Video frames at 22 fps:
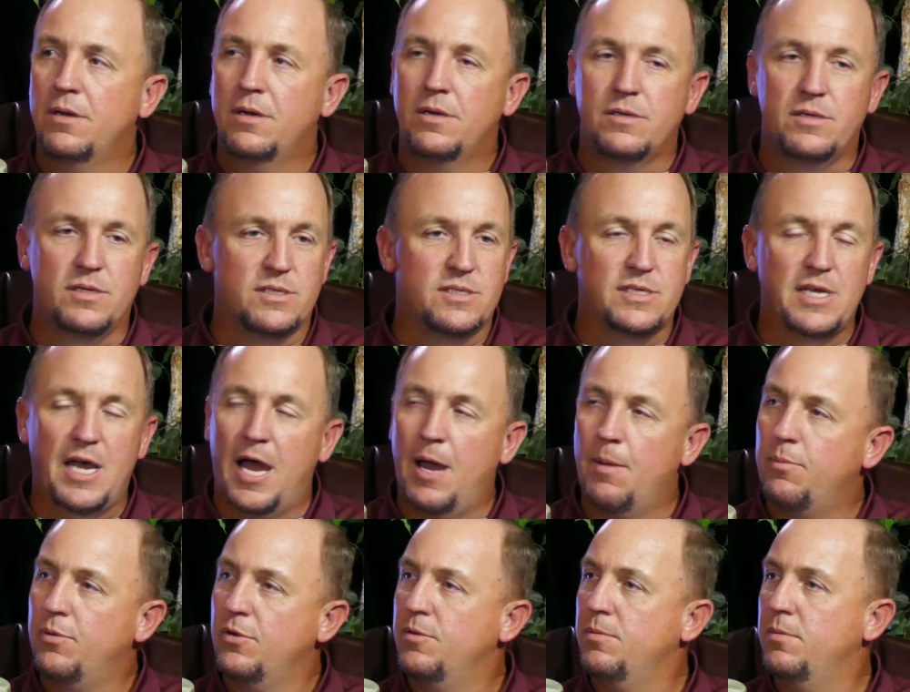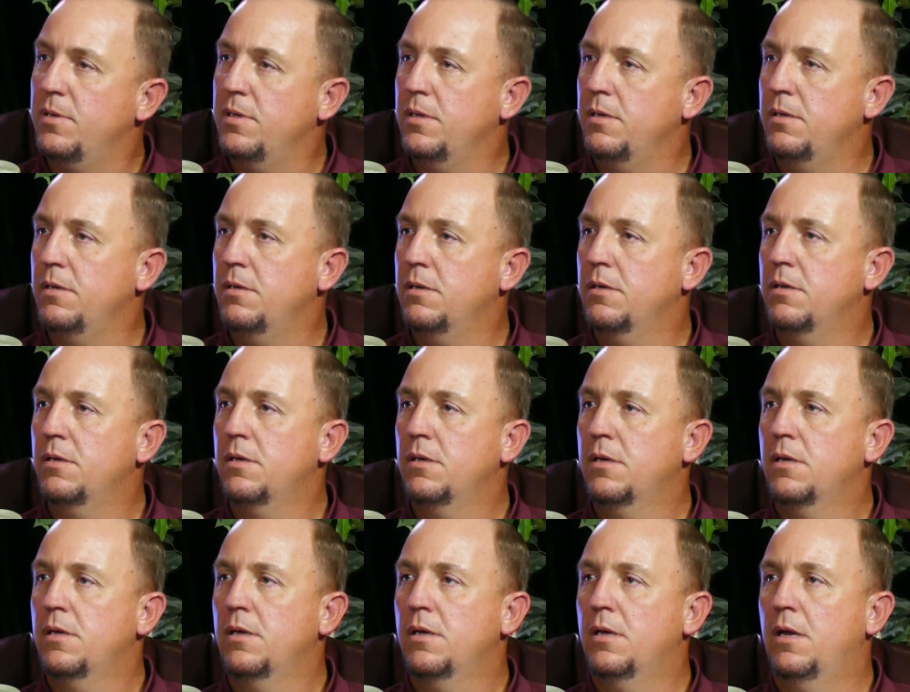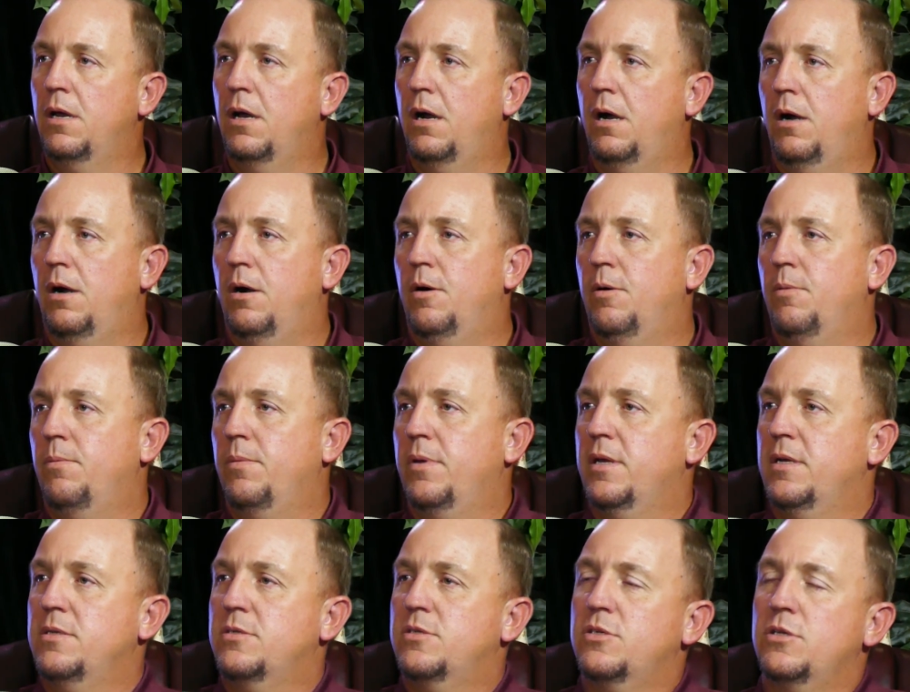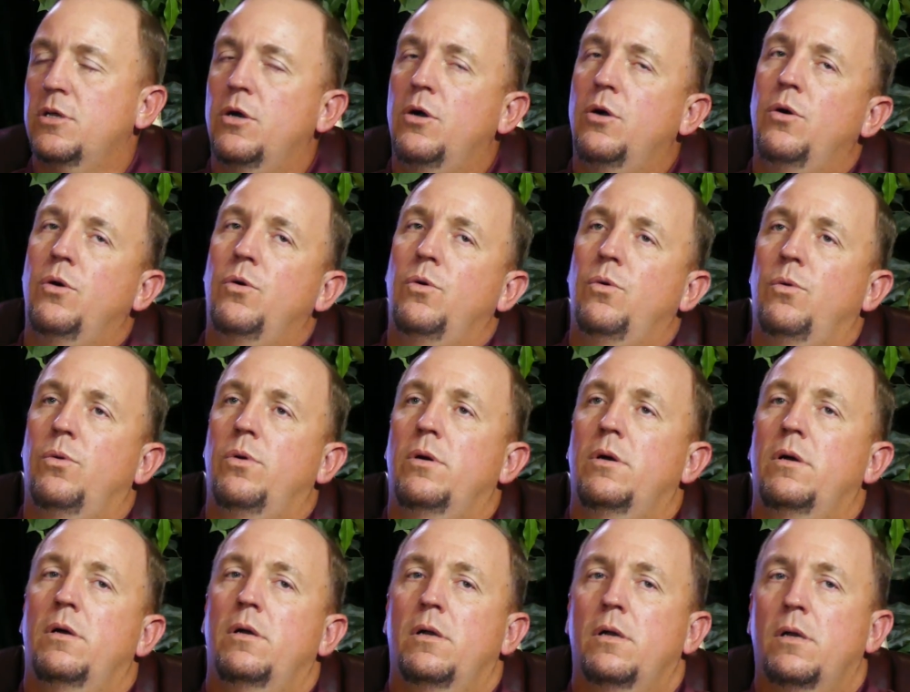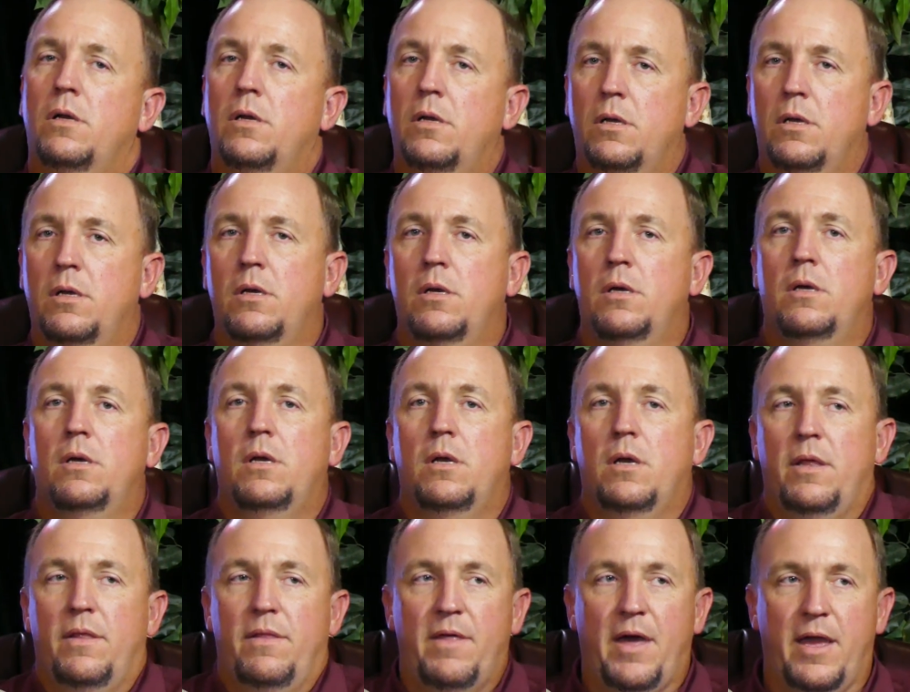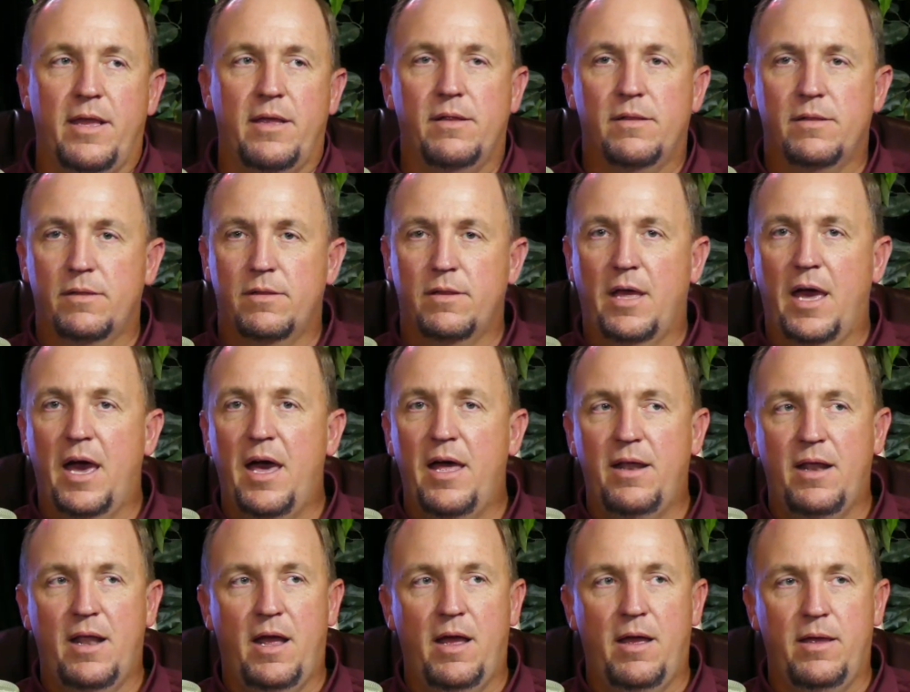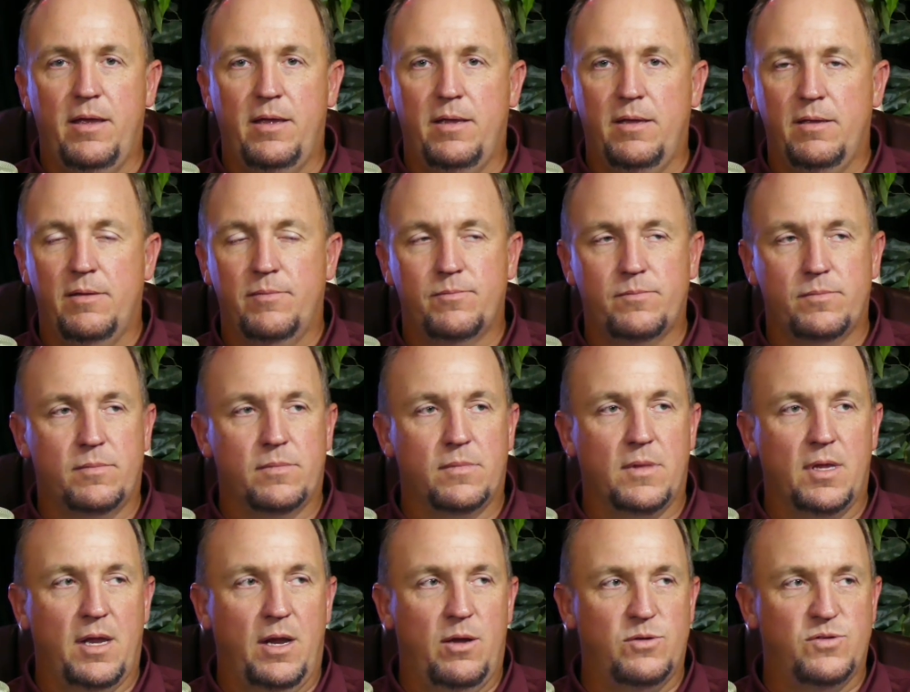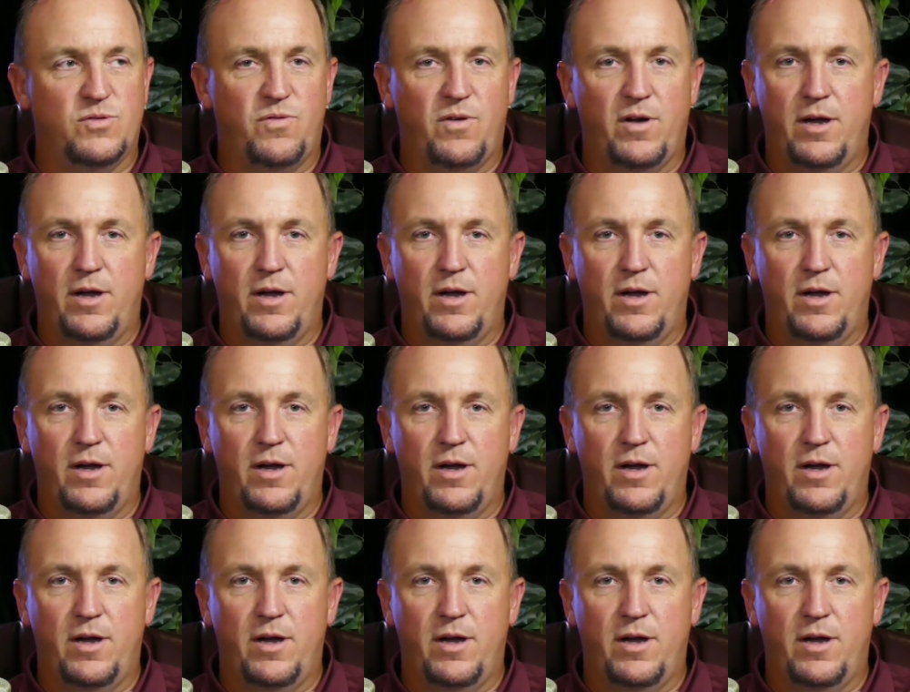Discipled me, and so like that, I was very